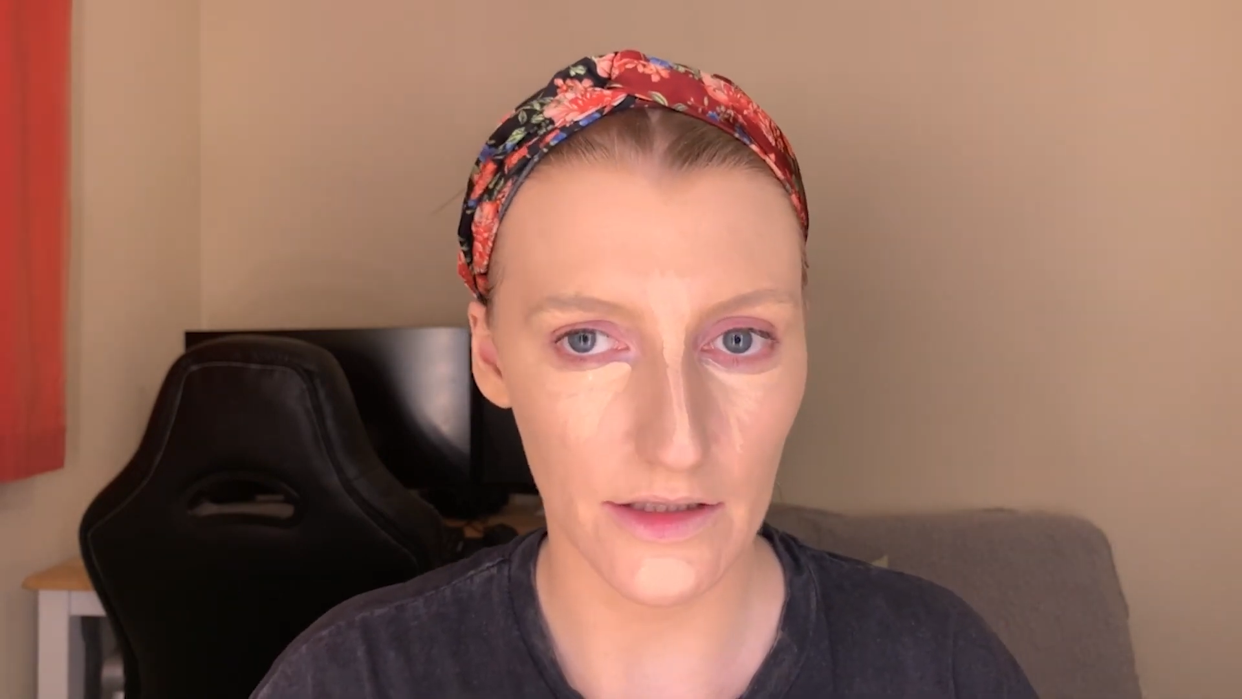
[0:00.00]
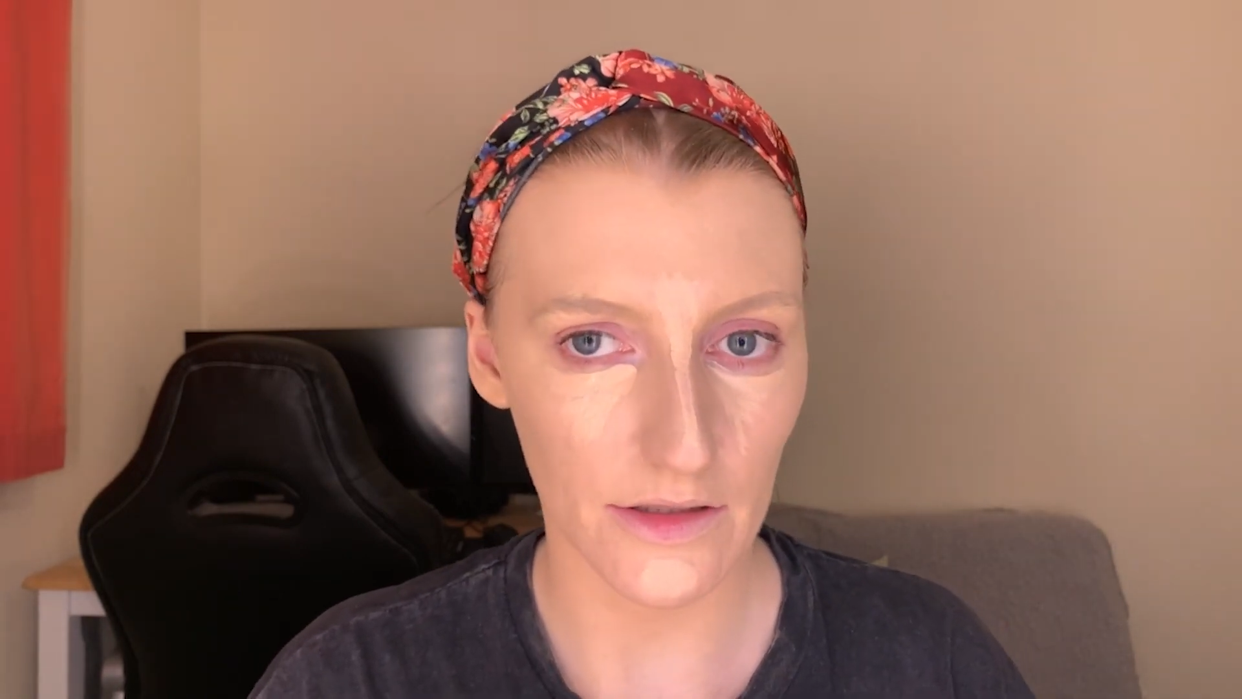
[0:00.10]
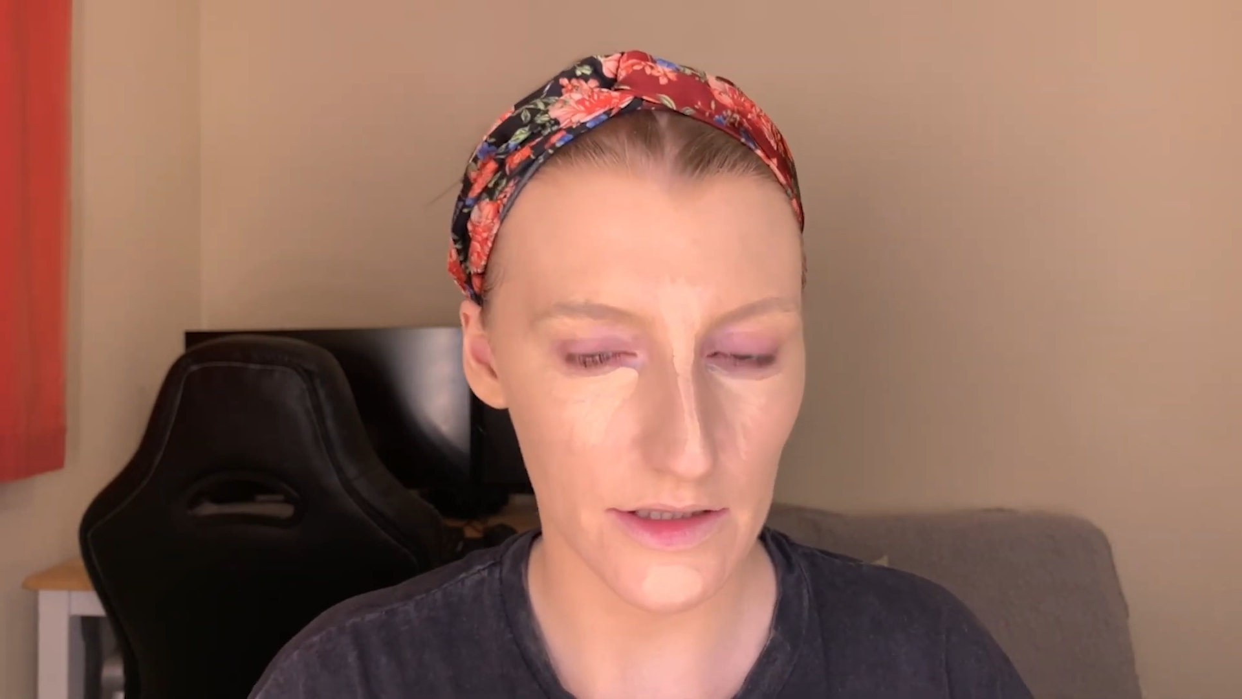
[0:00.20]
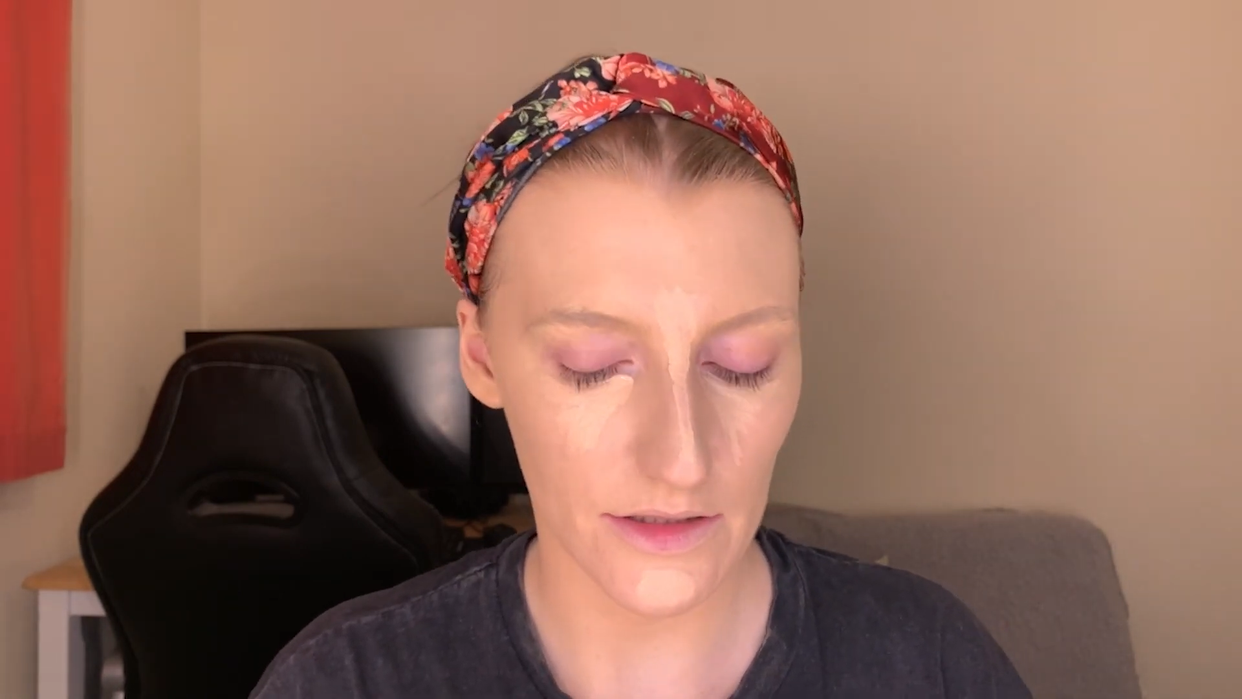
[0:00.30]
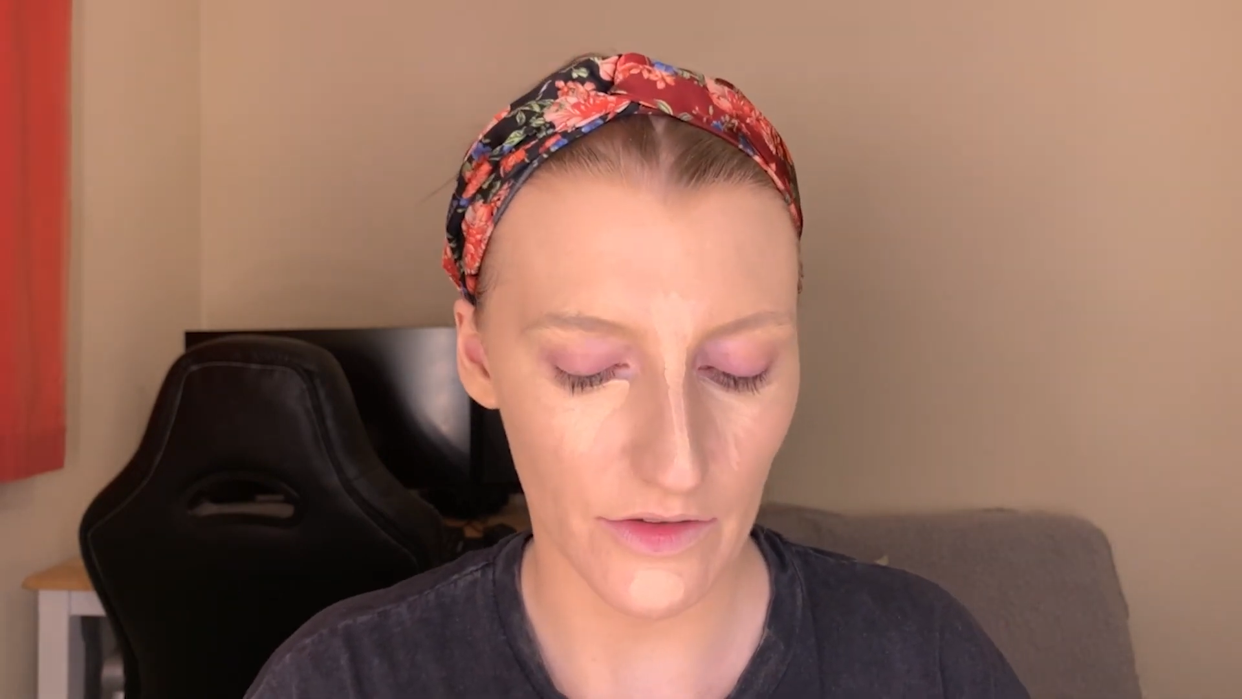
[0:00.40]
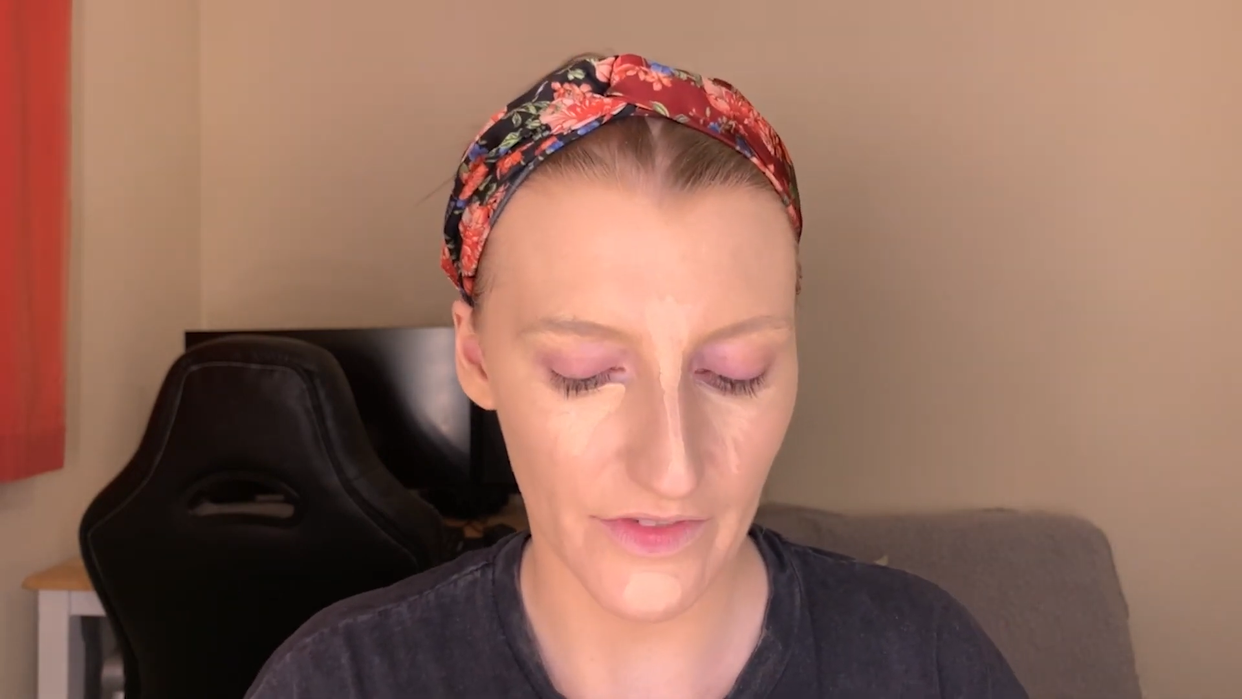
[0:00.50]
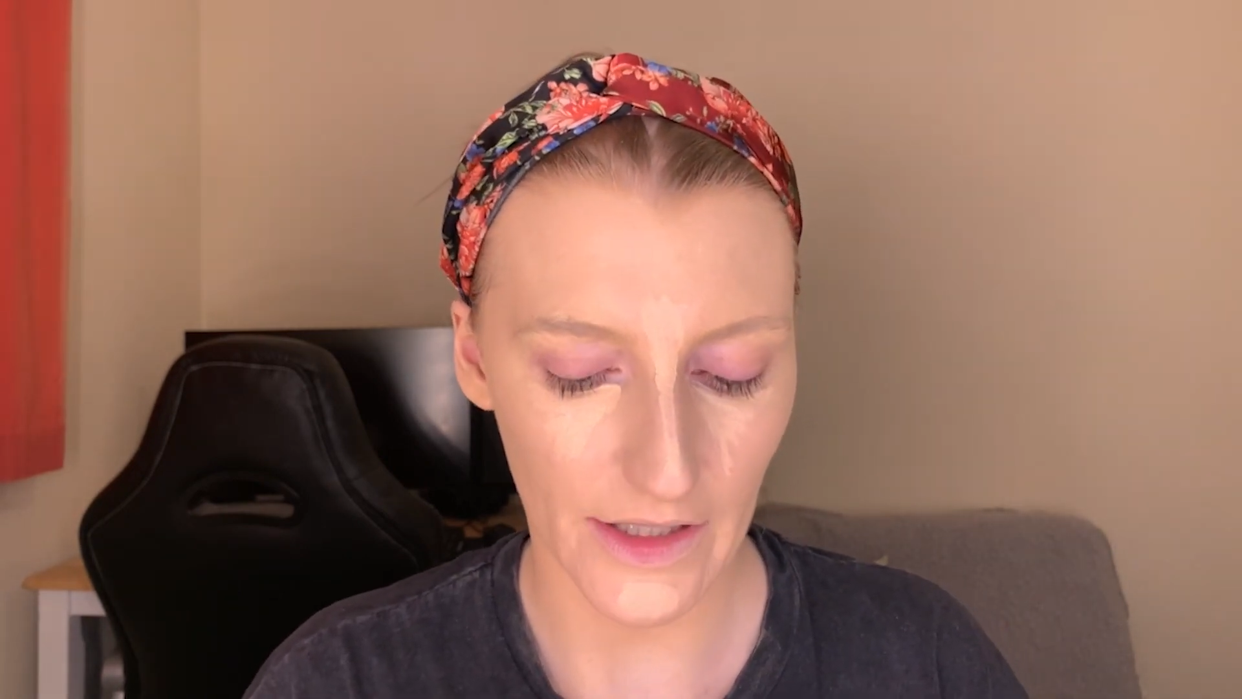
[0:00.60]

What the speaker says: because it's not very